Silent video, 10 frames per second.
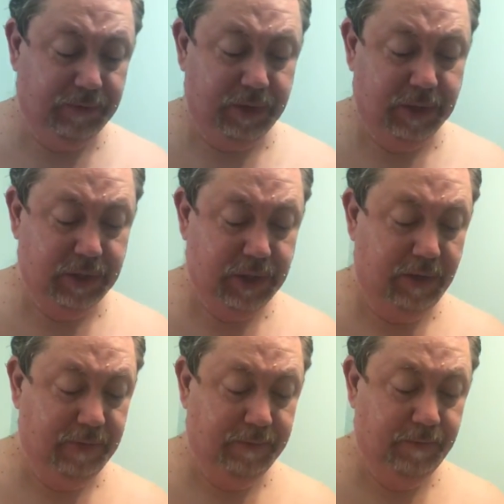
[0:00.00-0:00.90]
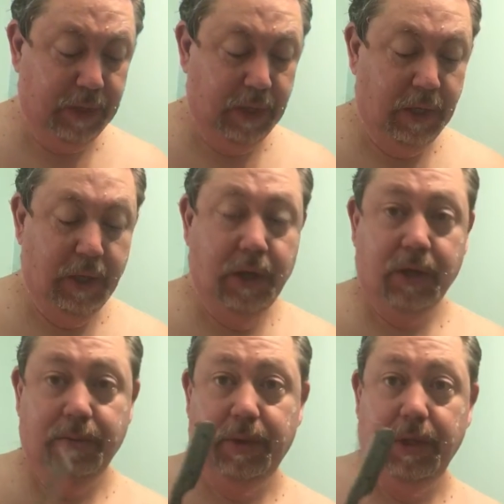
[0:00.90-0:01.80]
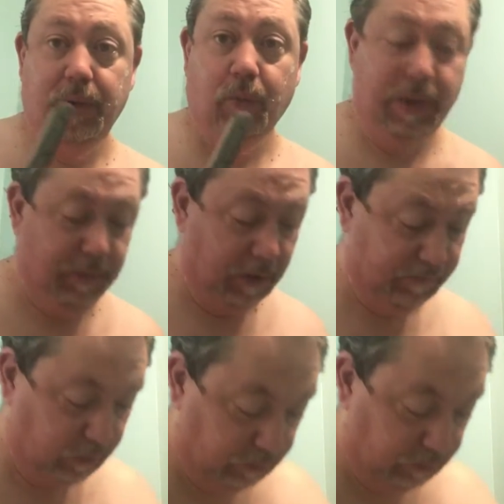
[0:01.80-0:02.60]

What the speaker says: after you're done shaving, completely wipe off